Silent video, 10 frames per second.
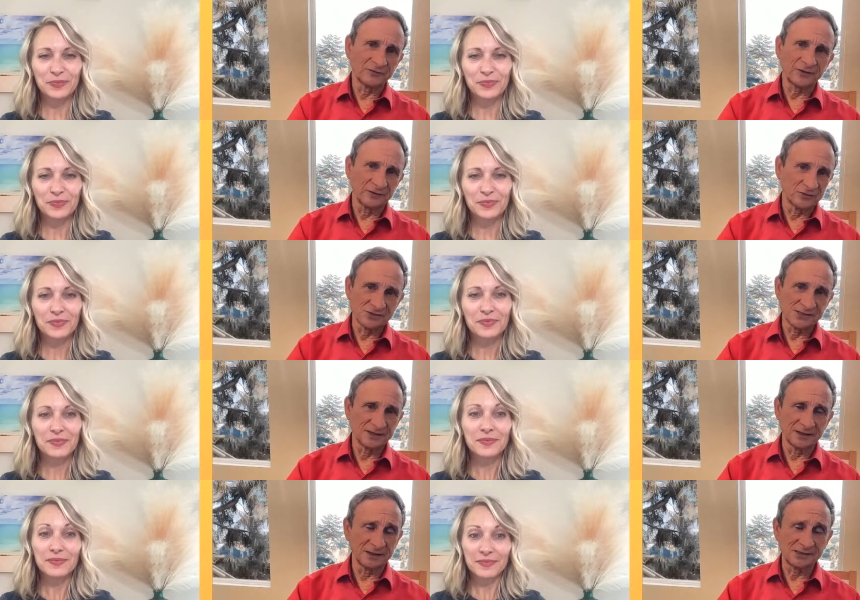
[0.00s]
Speaker 1: gift givers,
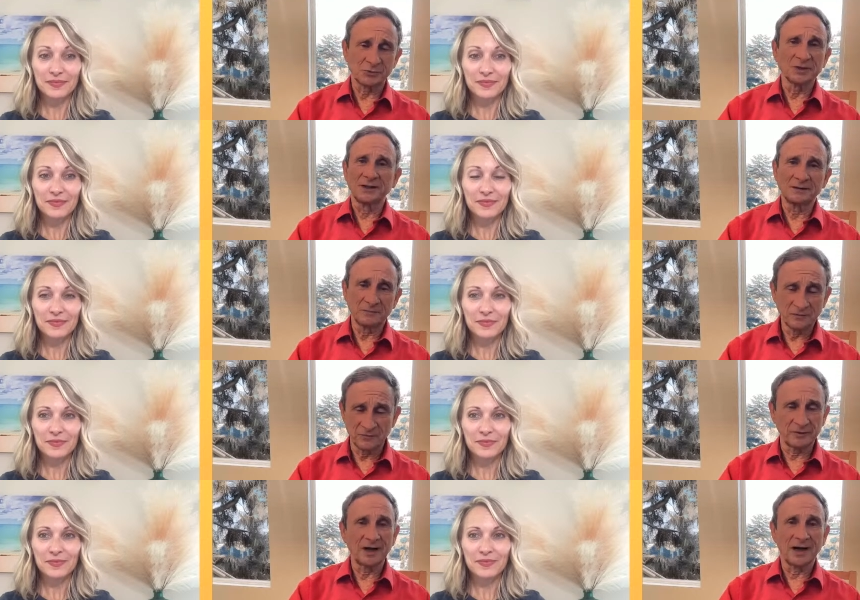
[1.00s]
and it's really
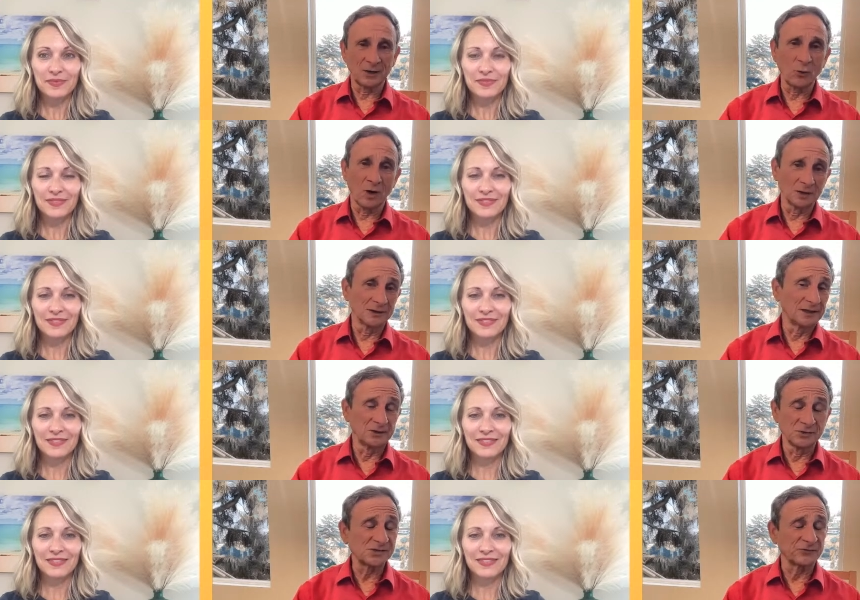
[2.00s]
very high
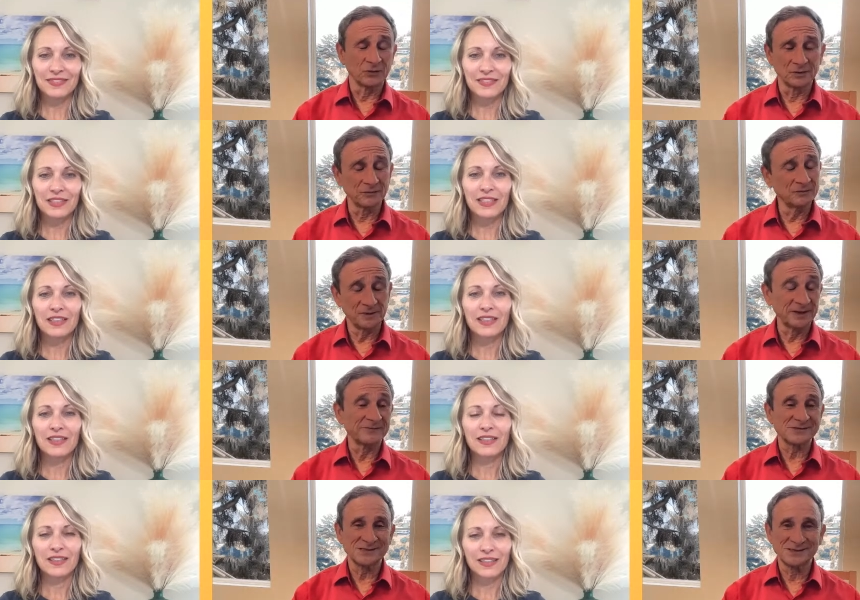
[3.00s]
quality, useful
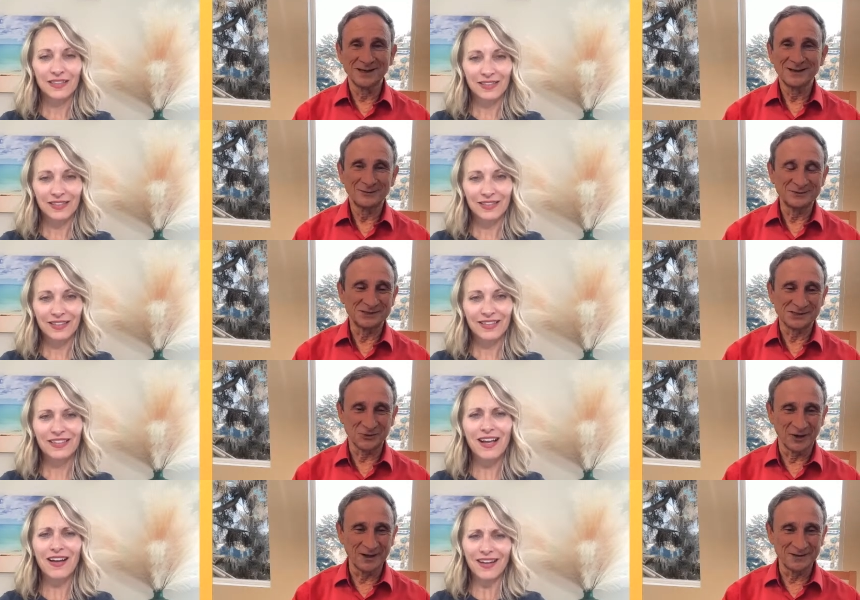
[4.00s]
gifts, which
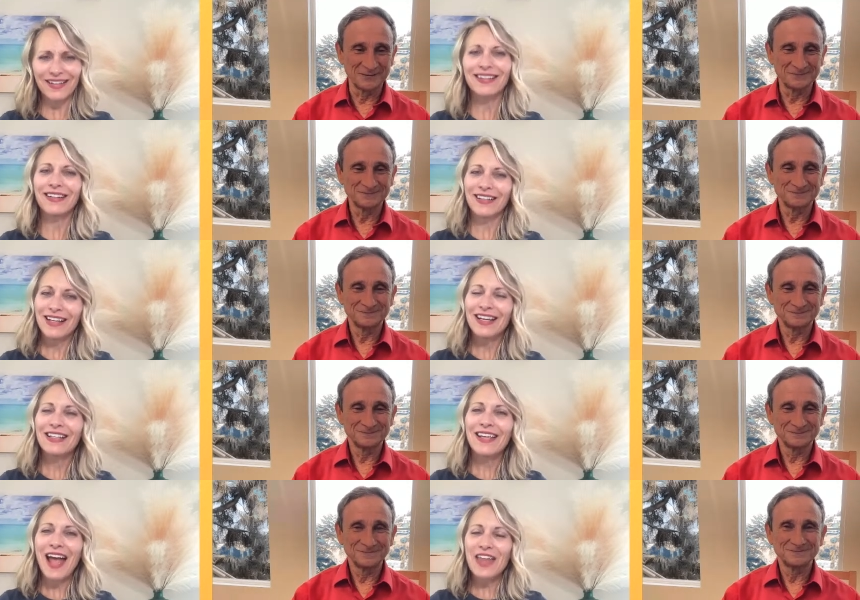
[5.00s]
is great.
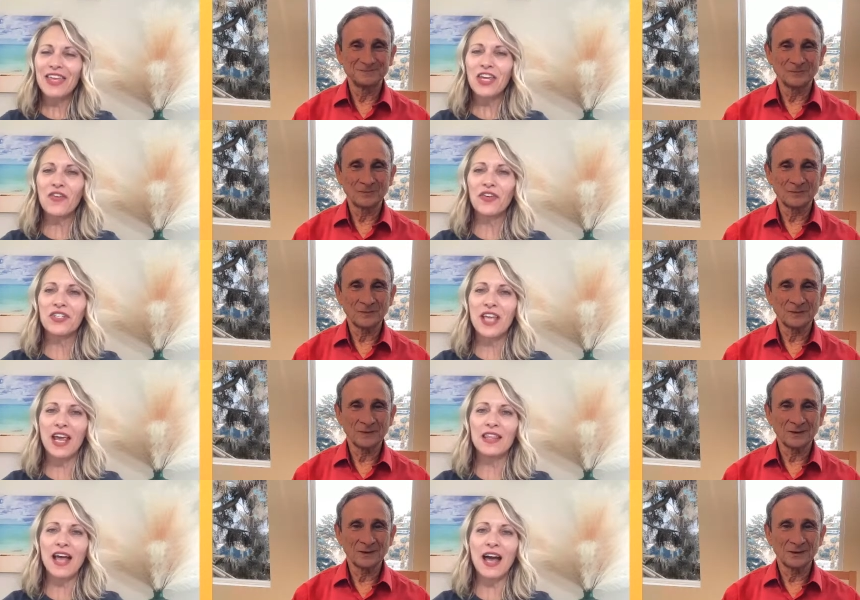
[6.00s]
Speaker 2: Yeah, thank you for
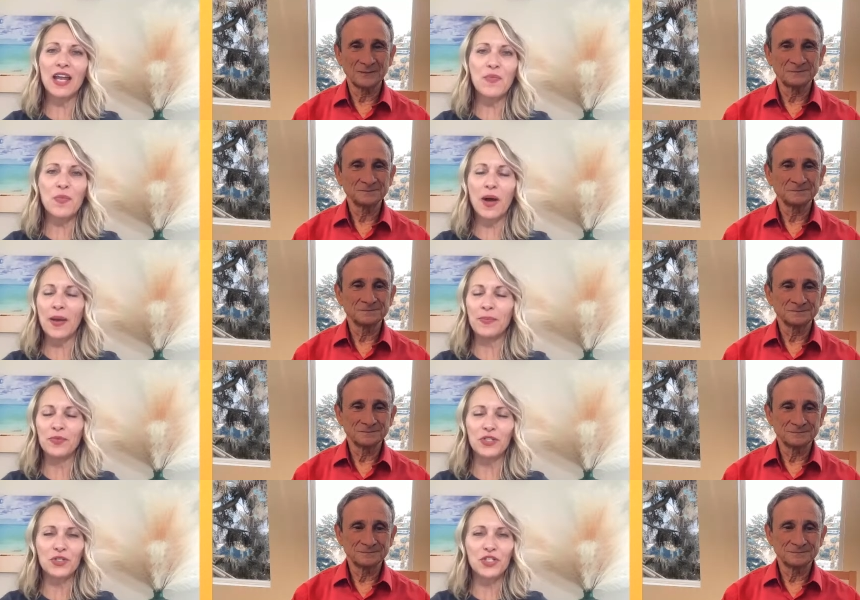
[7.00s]
saying that. I'm
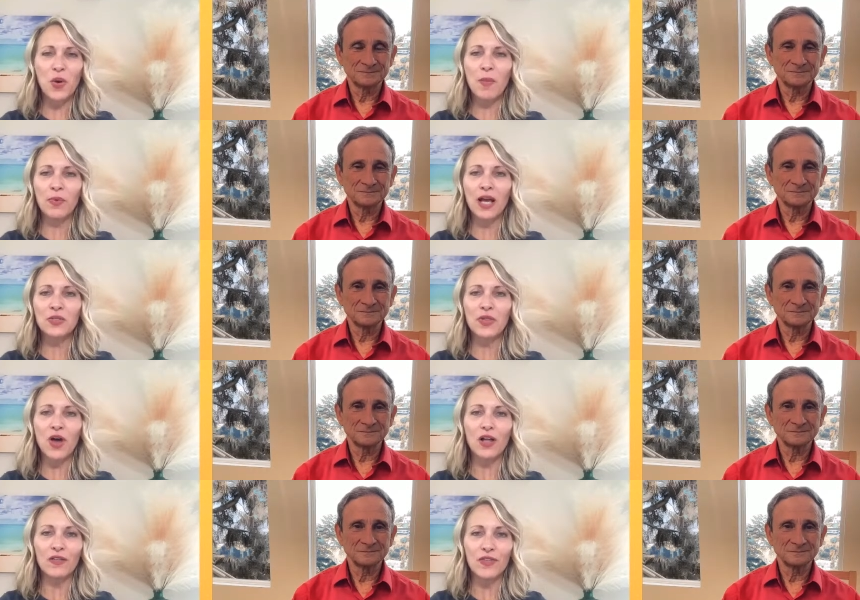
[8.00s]
I'm just so impressed
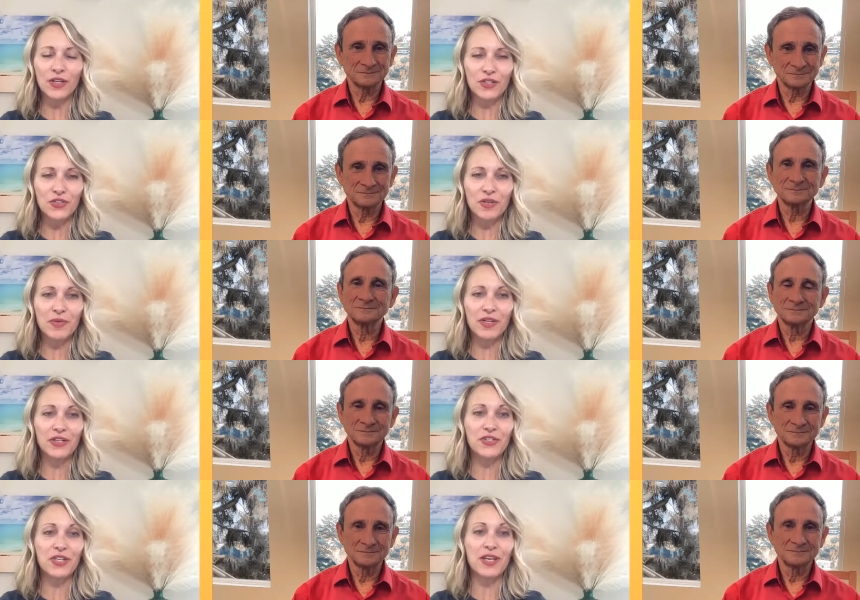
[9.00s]
with all of the
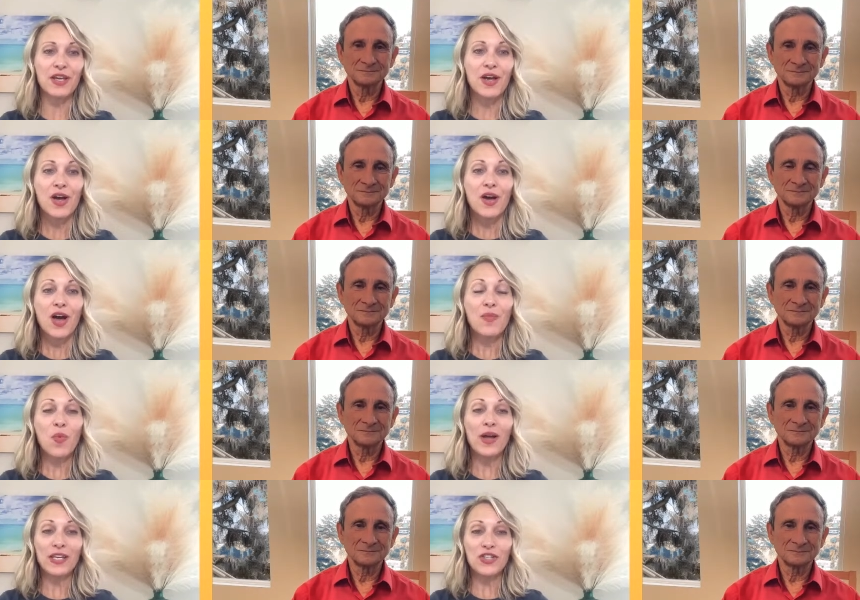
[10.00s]
contributors and
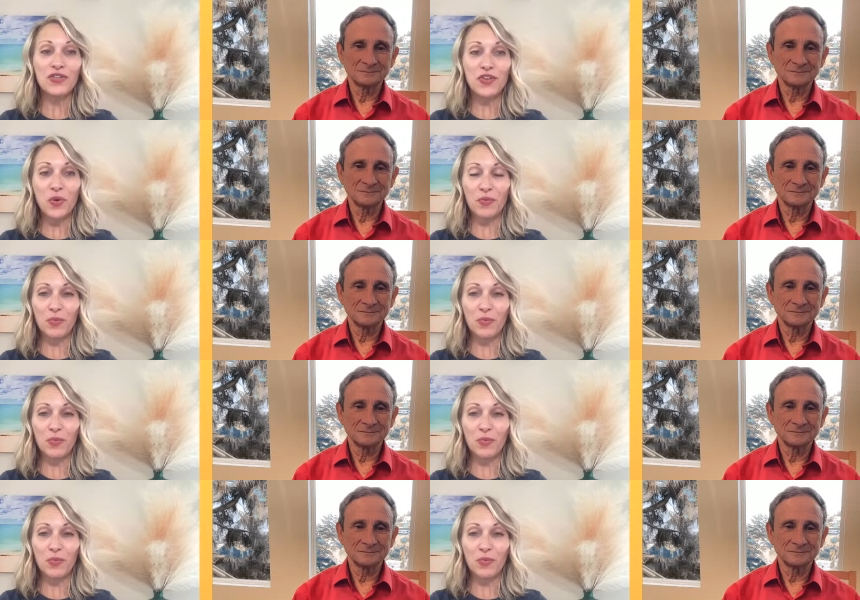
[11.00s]
um, what each of you are